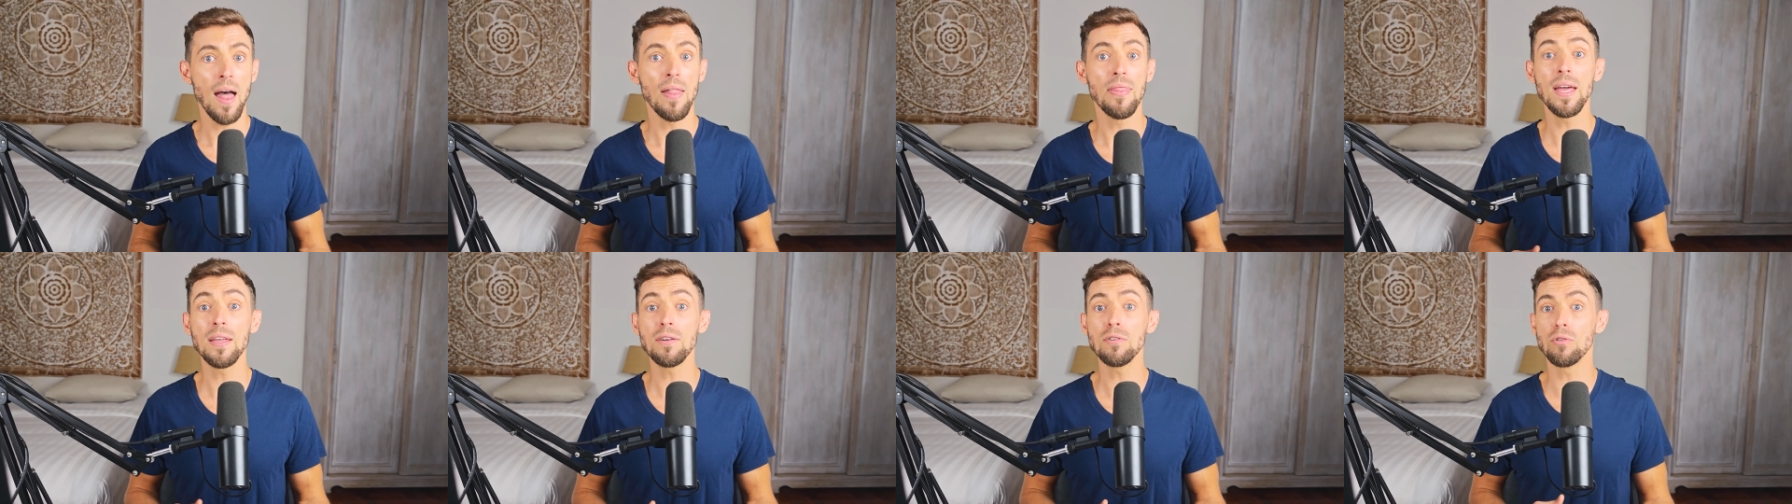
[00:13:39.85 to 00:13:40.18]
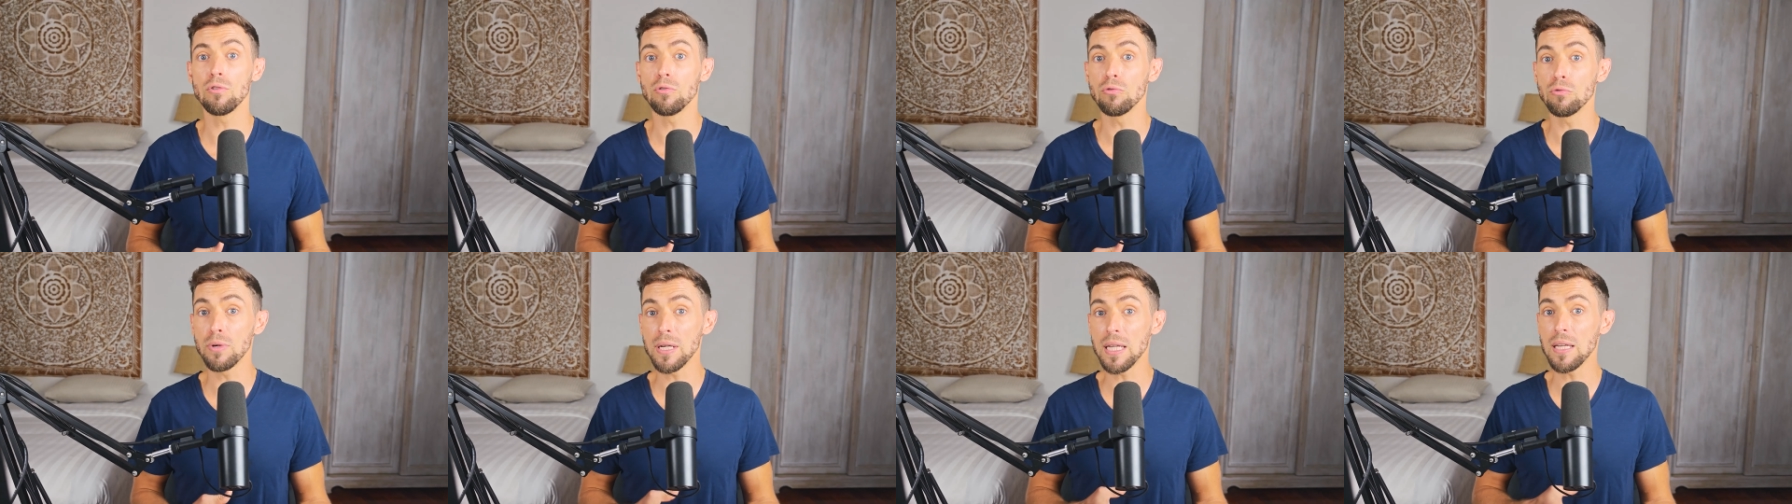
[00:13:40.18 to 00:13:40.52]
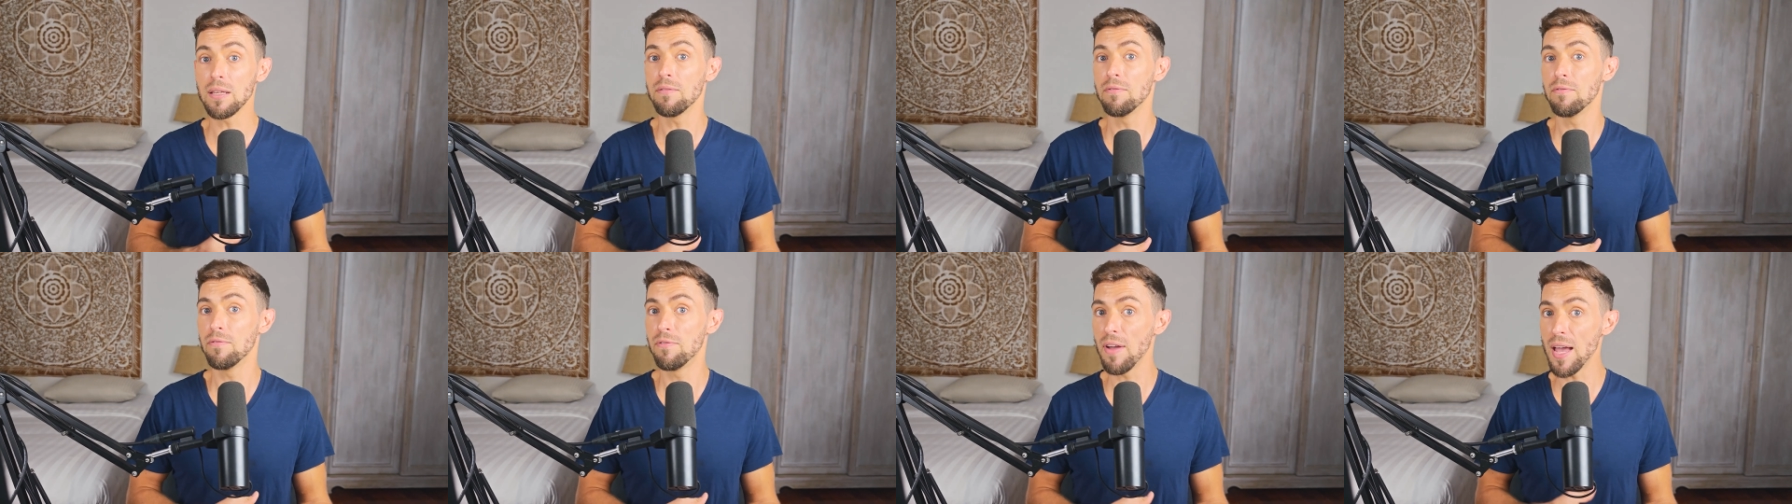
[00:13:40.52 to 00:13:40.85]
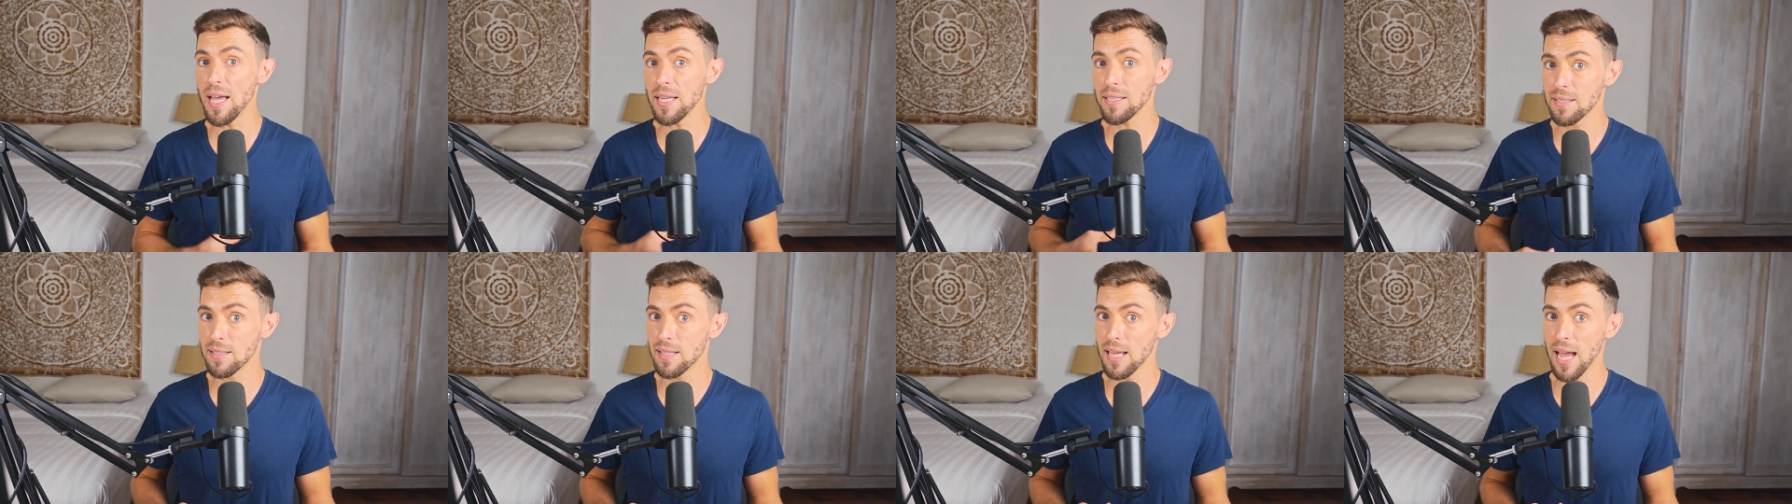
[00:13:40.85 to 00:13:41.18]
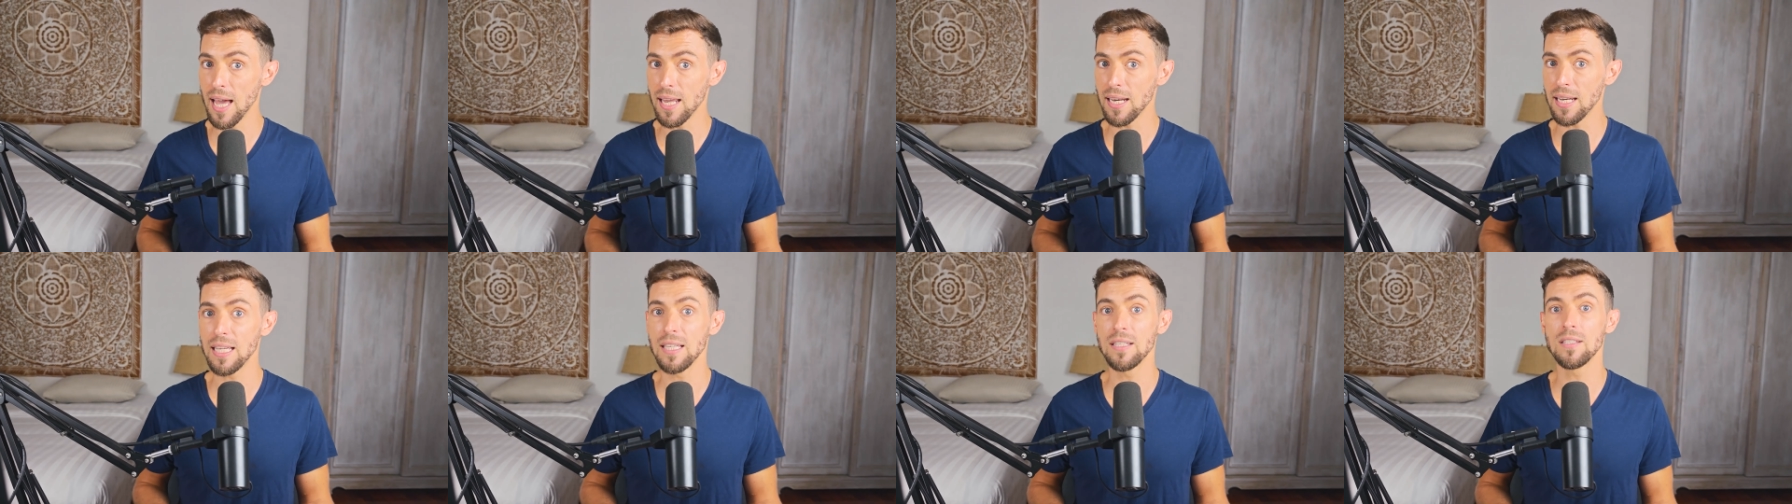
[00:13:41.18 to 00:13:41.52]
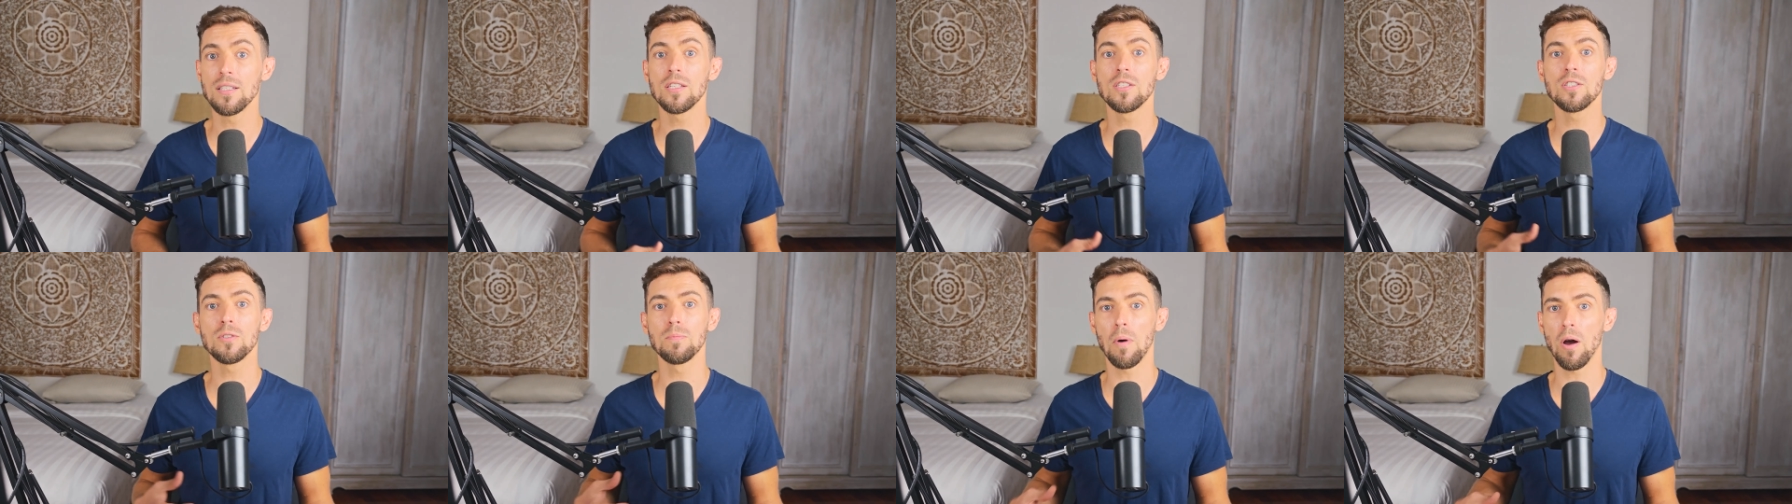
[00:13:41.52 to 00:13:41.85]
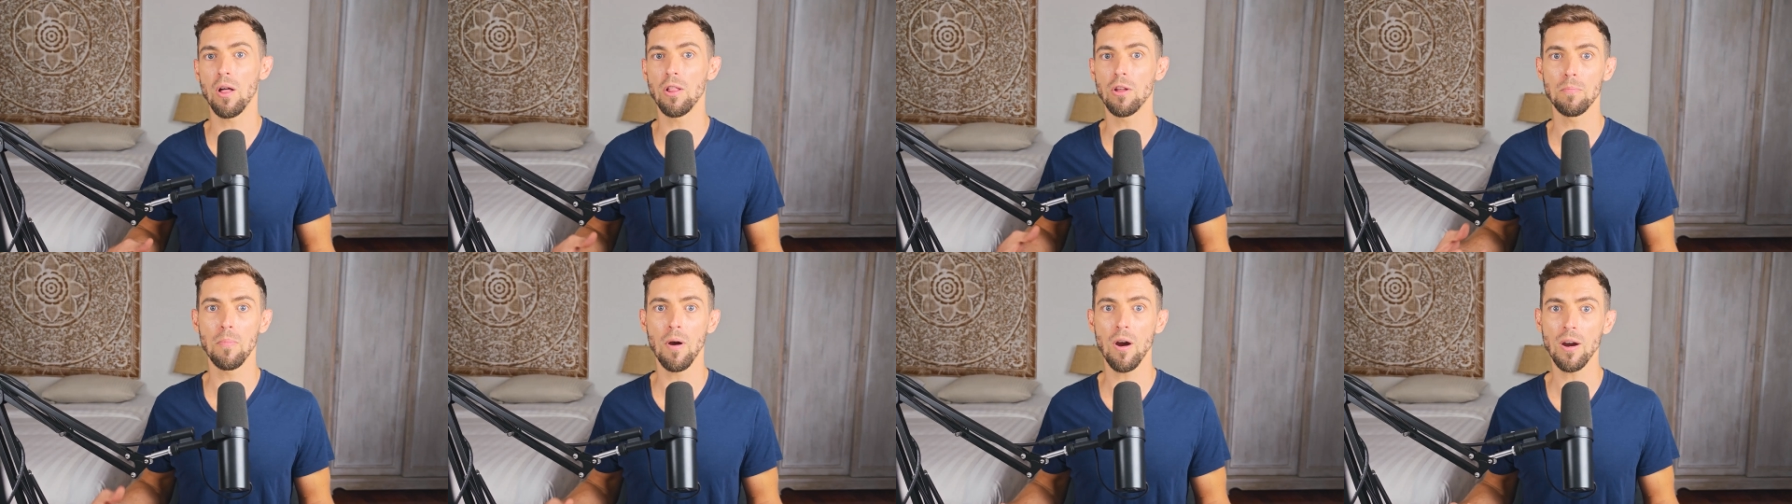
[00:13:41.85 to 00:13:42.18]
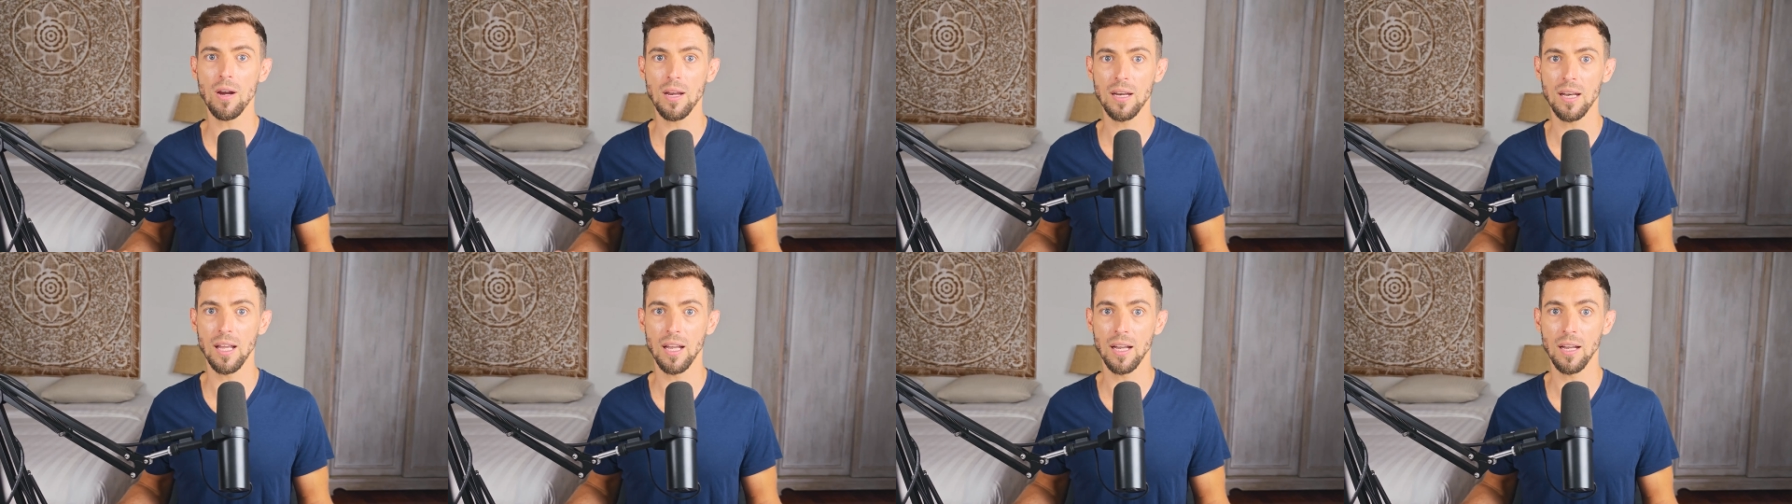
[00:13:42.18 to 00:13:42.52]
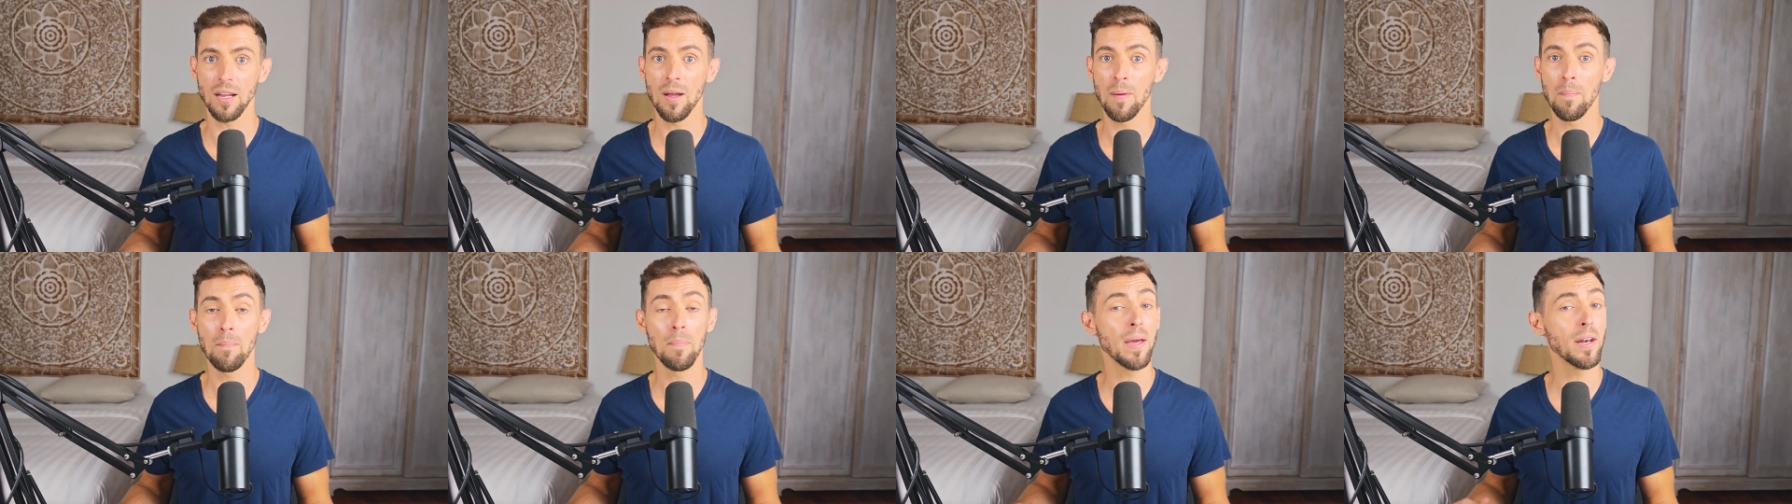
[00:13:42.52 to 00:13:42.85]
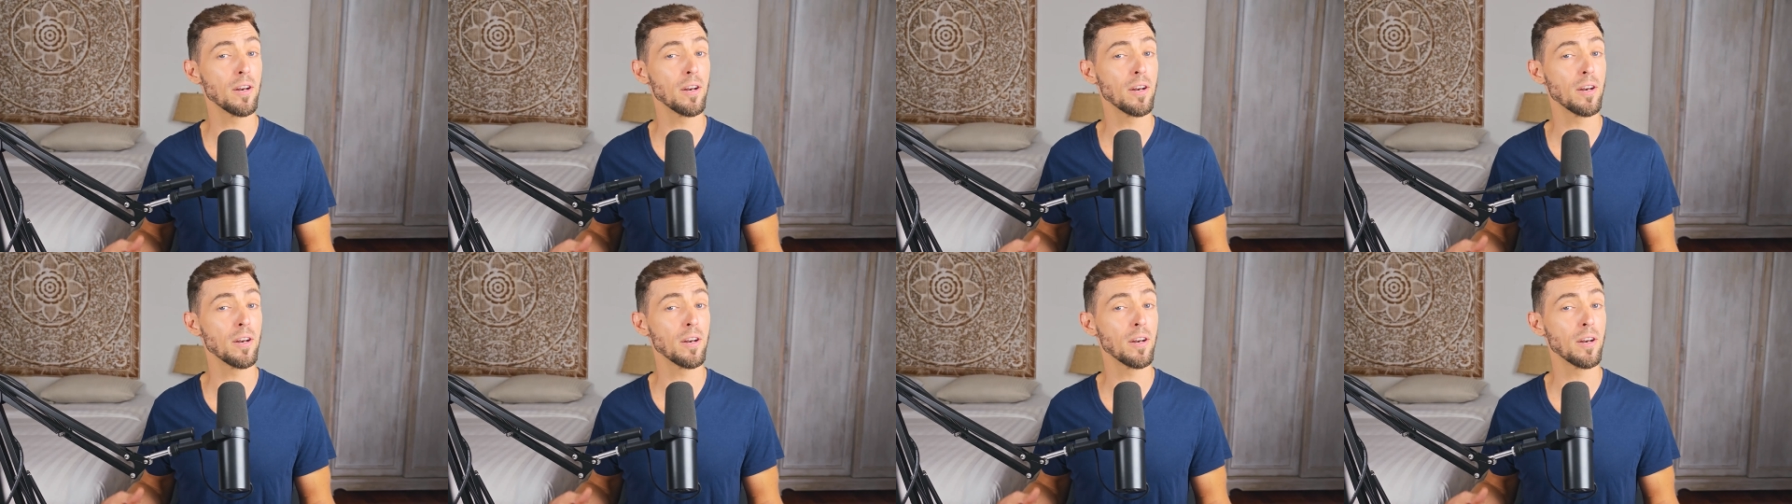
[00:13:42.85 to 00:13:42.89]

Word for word: Then reinvest that into smaller marketing,